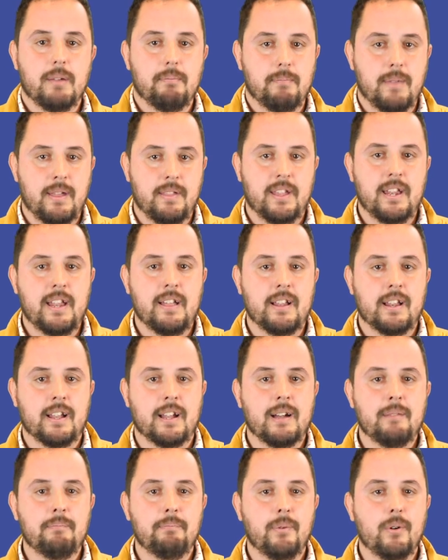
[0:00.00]
Medina del
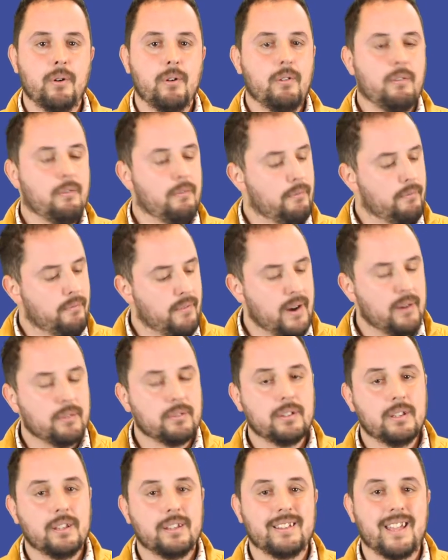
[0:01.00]
Campo
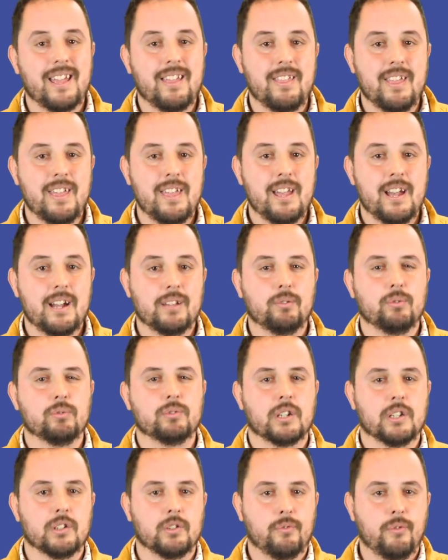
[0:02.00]
found the idea to
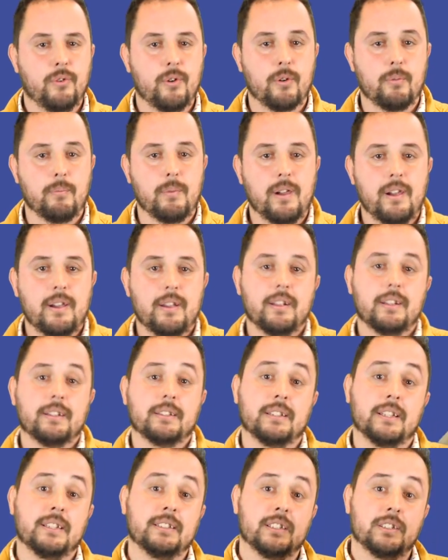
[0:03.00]
transform
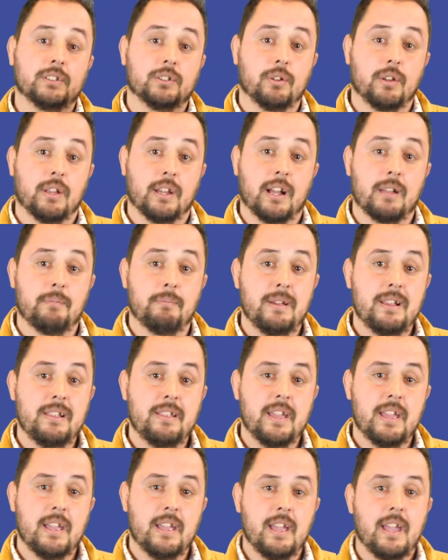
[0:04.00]
this historical
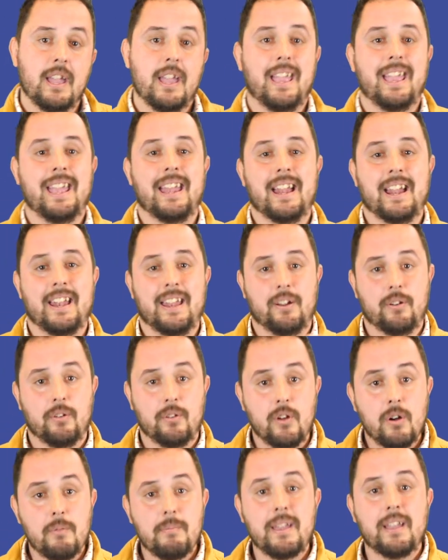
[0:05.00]
building in an
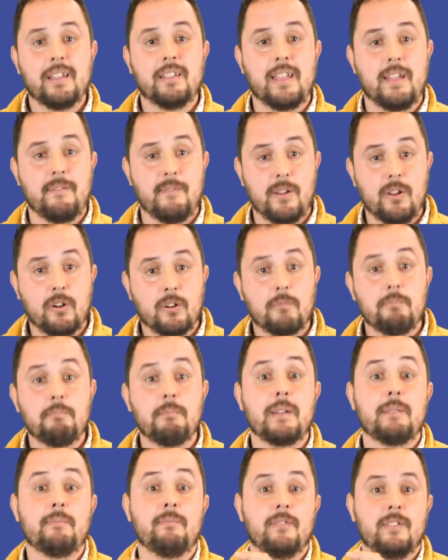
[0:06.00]
economic
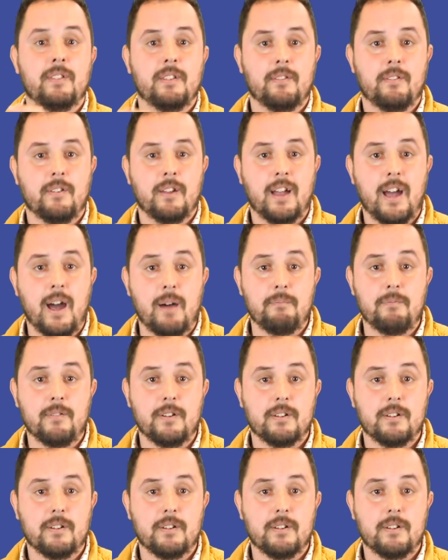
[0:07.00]
development hub.